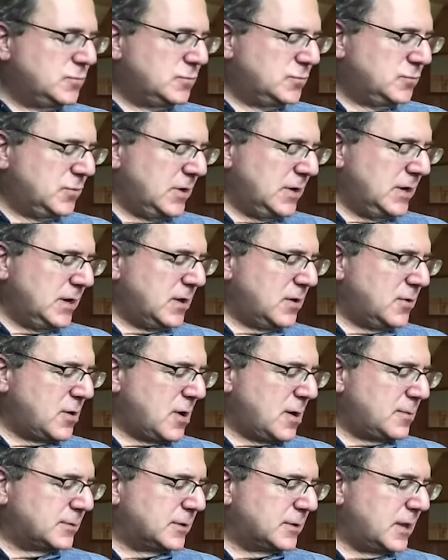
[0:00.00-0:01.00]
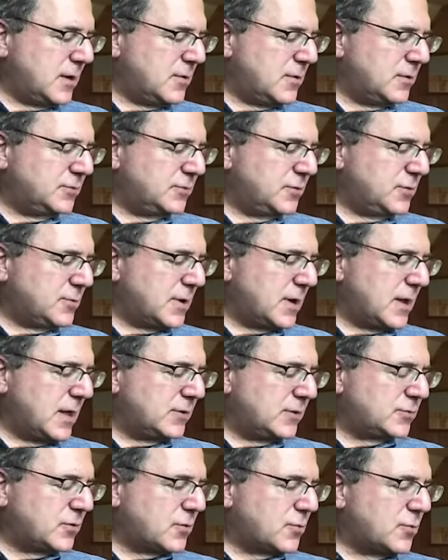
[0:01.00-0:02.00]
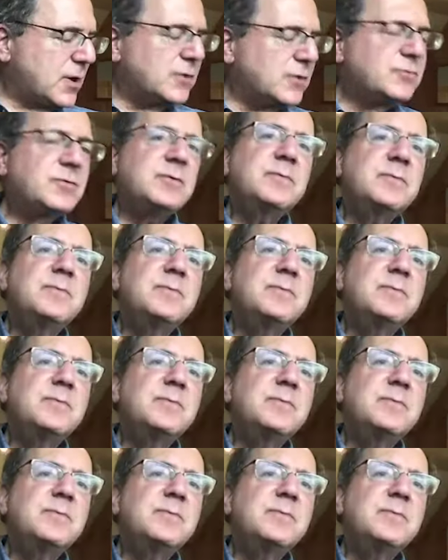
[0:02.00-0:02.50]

Jeannie, are you able to hear us? You want to ask your question?